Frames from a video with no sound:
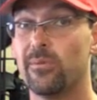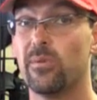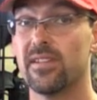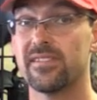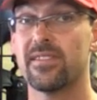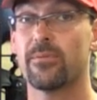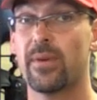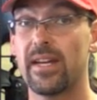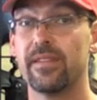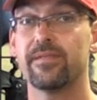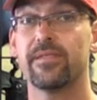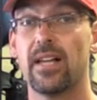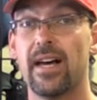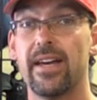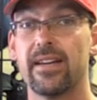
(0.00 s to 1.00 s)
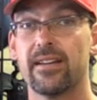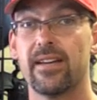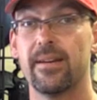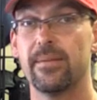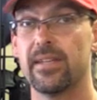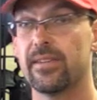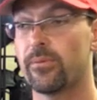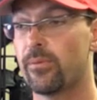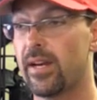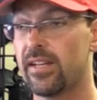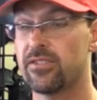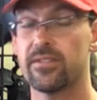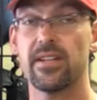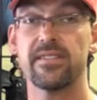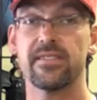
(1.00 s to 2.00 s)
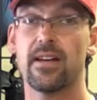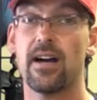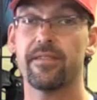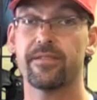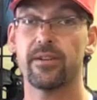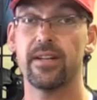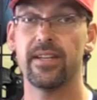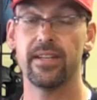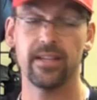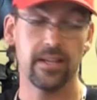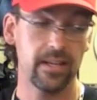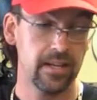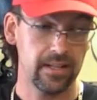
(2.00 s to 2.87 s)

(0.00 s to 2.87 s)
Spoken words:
was the rainfly. I mean, the Ranger doesn't offer it.